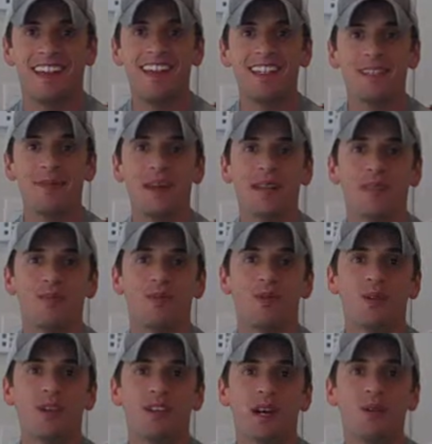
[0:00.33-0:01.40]
Hey, it's Matt
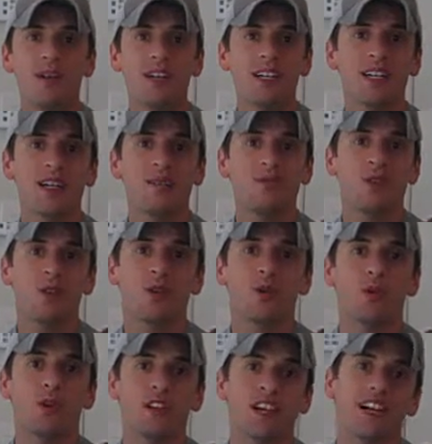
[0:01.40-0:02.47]
Laporte. I want to cover a
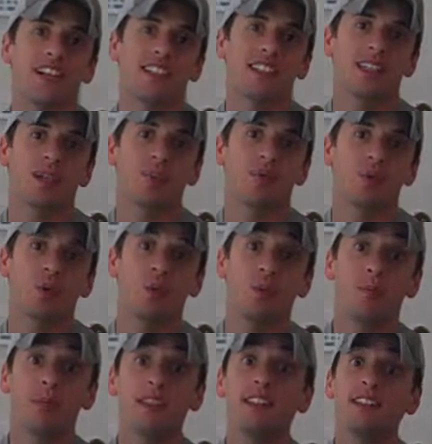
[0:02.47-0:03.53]

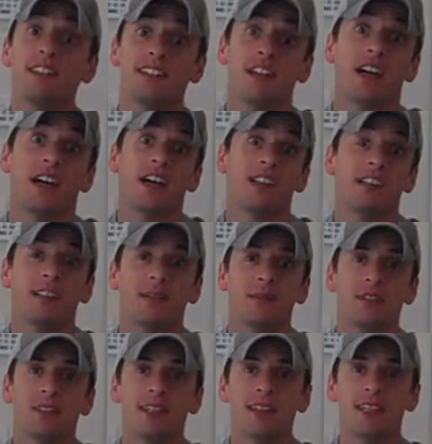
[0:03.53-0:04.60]
core business
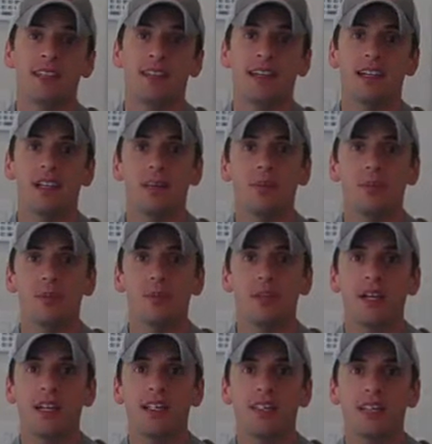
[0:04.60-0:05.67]
concept today that can be
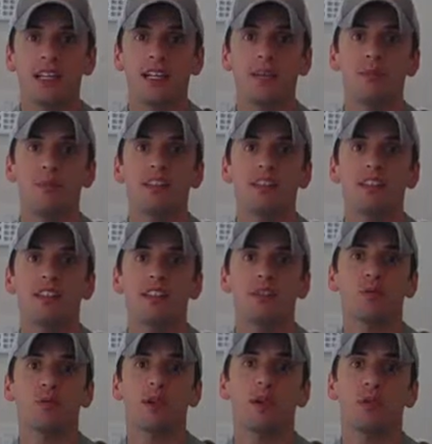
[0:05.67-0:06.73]
applied to any
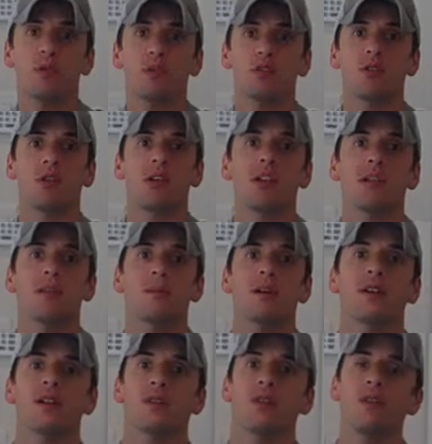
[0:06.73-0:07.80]
business, whether we're talking
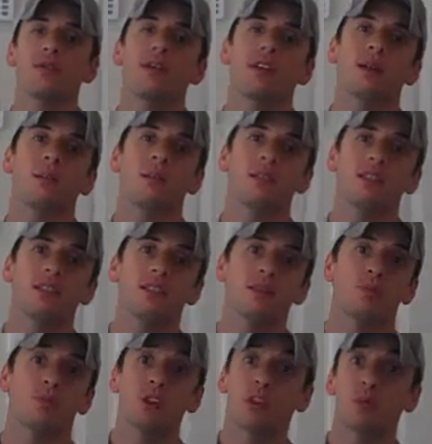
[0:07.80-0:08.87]
about an offline
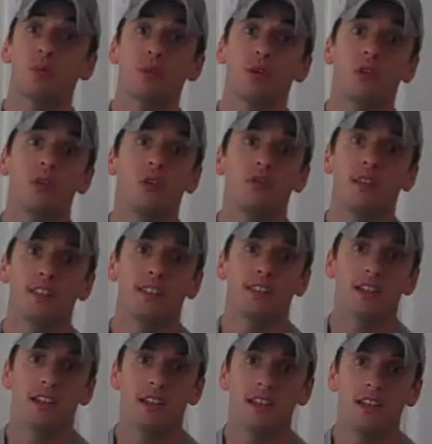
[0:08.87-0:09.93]
business, brick and mortar
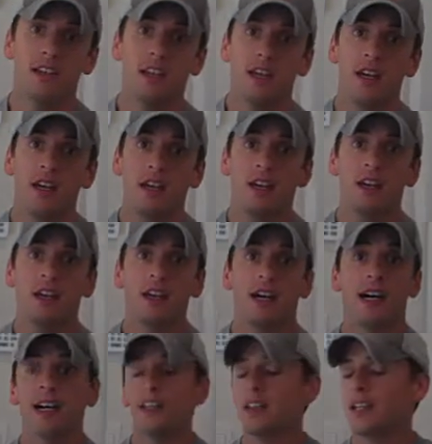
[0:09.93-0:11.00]
business,
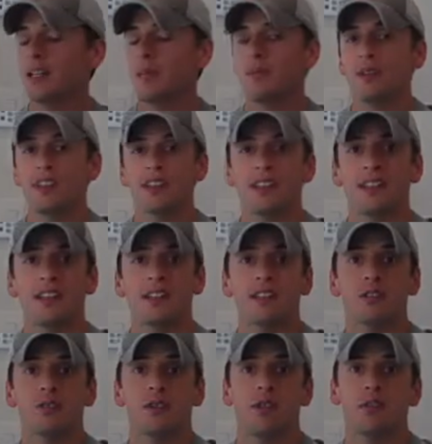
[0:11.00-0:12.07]
online
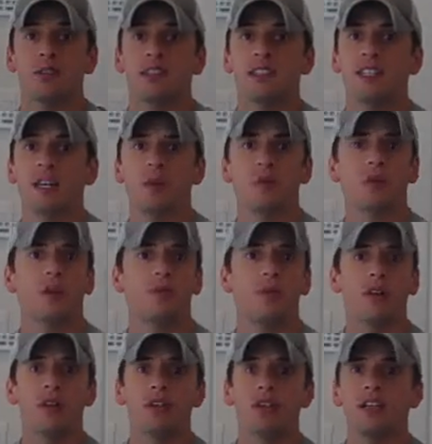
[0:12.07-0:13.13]
business, whether it's
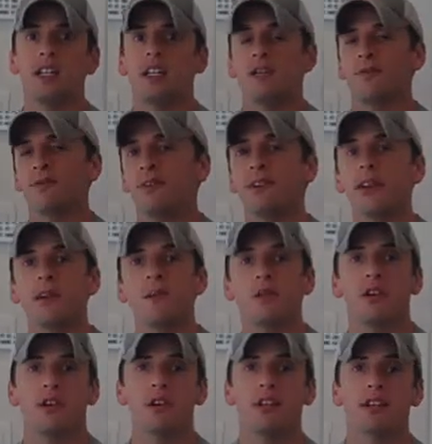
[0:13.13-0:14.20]
network marketing,
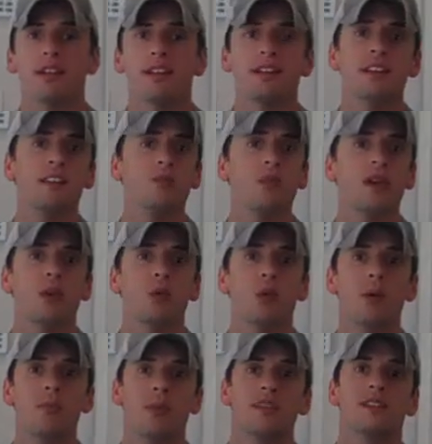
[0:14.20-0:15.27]
affiliate marketing. It doesn't matter
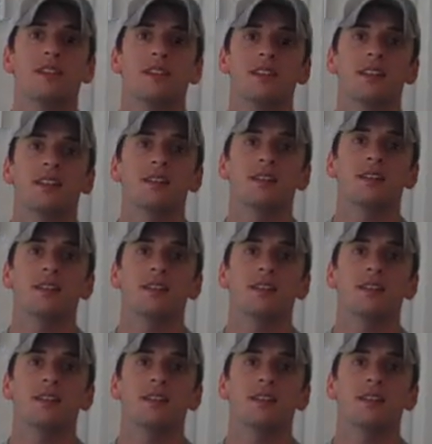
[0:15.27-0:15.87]
what business it